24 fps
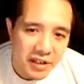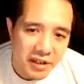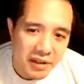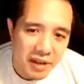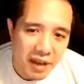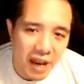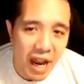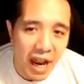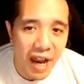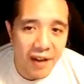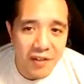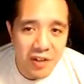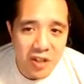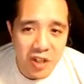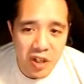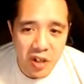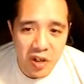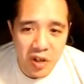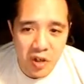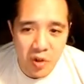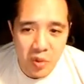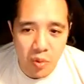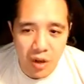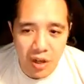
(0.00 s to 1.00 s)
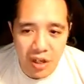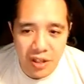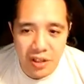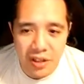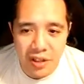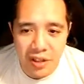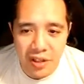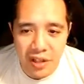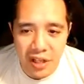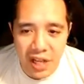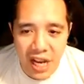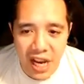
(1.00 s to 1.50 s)
obviously you want
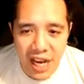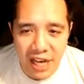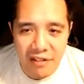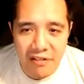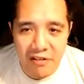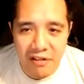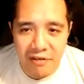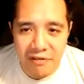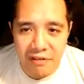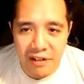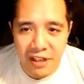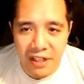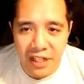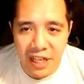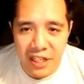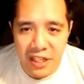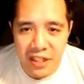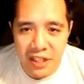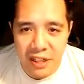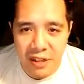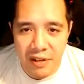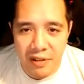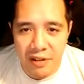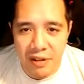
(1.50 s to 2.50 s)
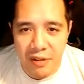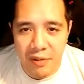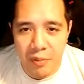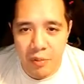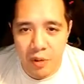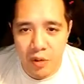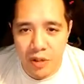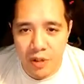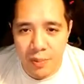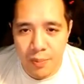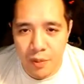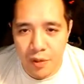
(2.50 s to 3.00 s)
high crit rate. That's the
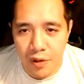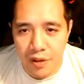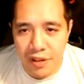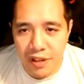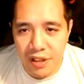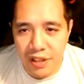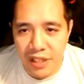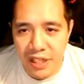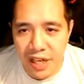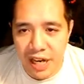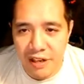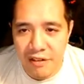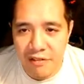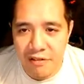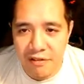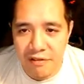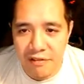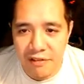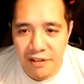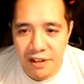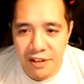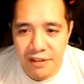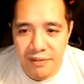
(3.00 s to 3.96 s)
most important thing is high crit rate.